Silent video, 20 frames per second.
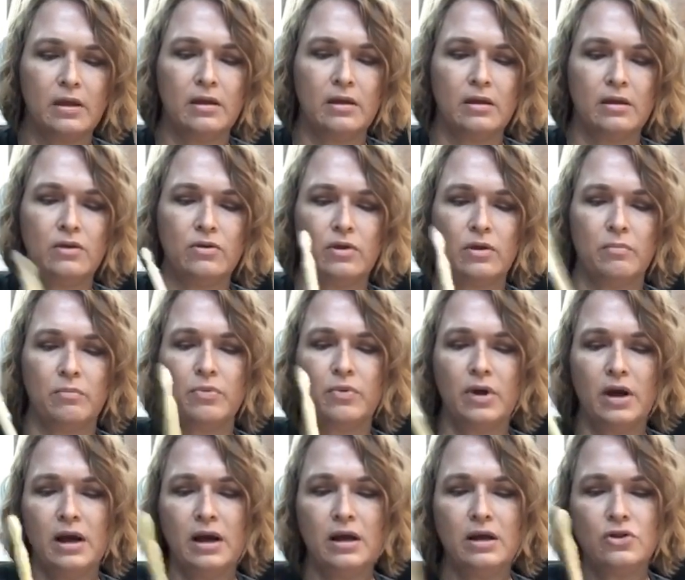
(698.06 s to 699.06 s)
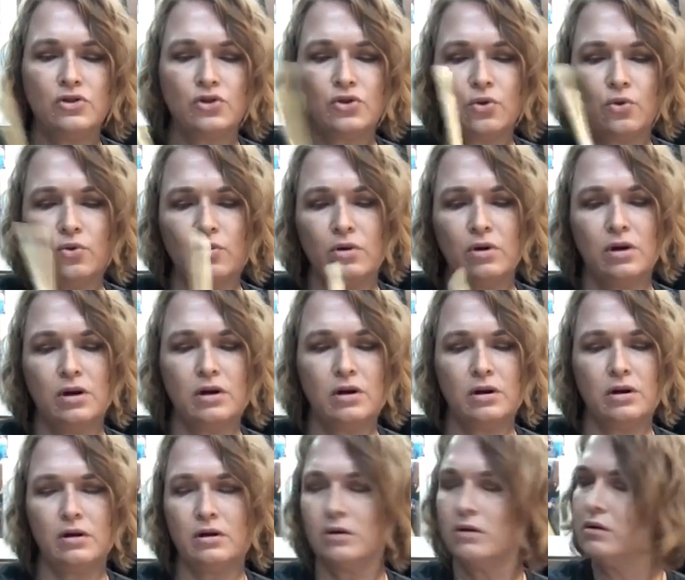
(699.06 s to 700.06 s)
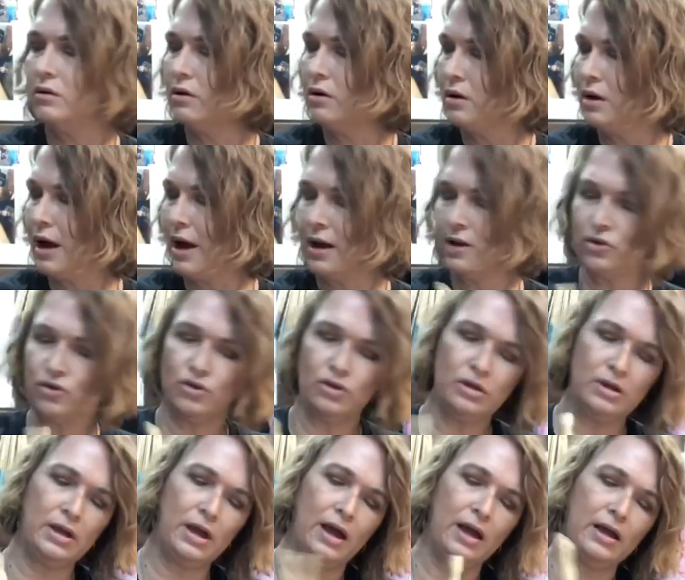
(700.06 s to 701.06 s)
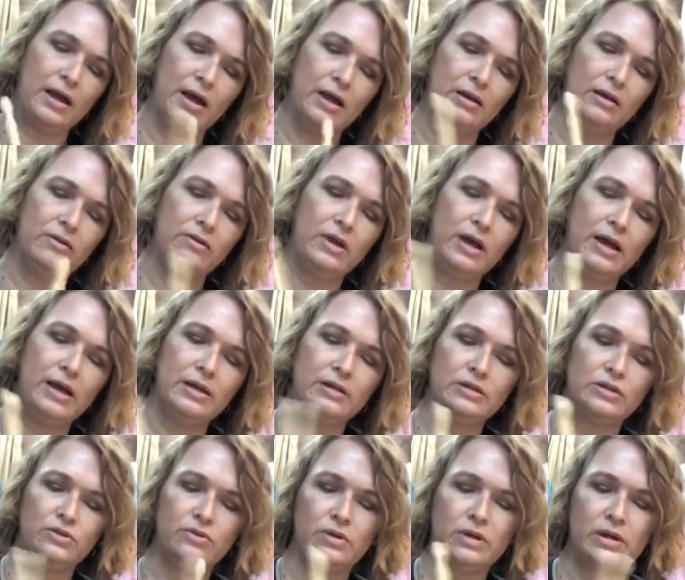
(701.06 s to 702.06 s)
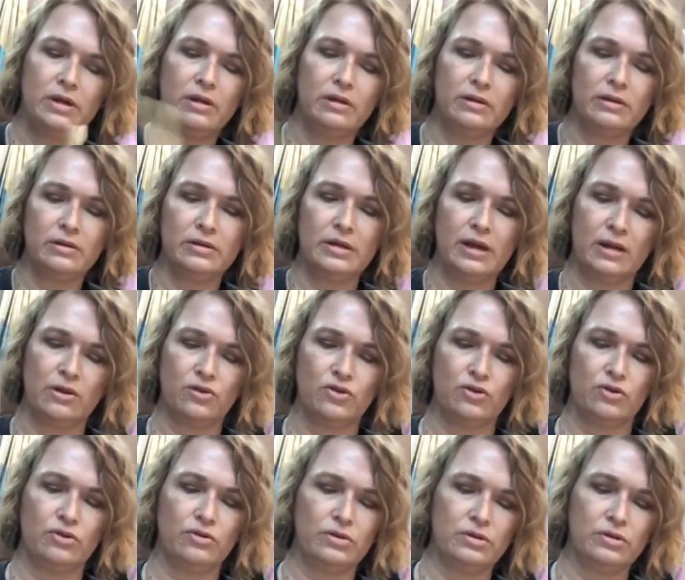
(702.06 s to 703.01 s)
You can brush, or actually I kind of like doing a little texture.